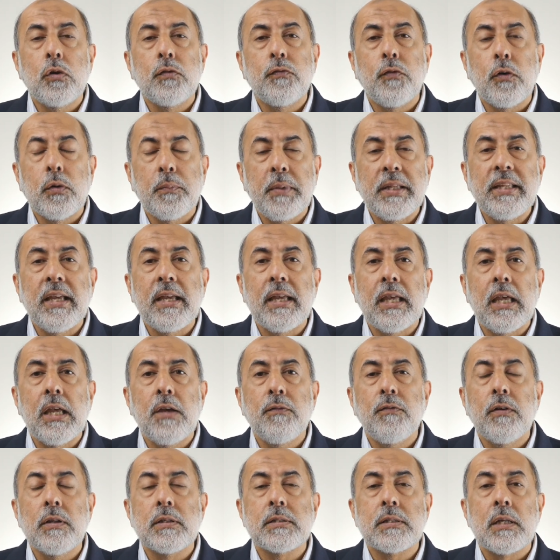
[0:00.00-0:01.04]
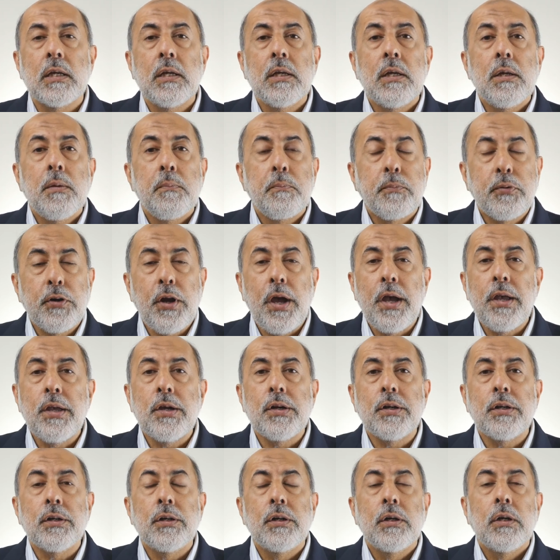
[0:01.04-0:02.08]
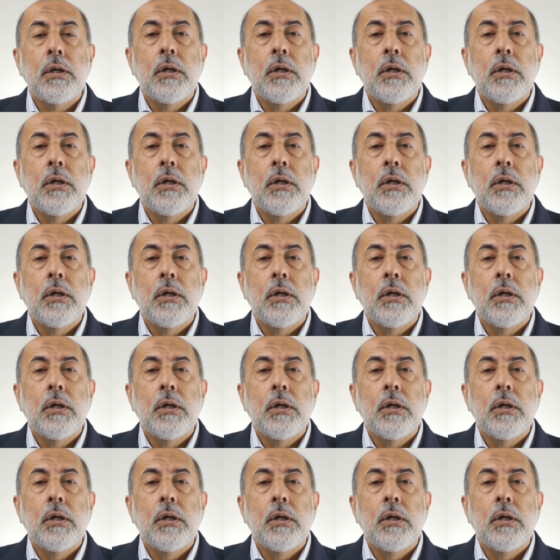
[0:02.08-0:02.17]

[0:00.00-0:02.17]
forbidding evils, prayer,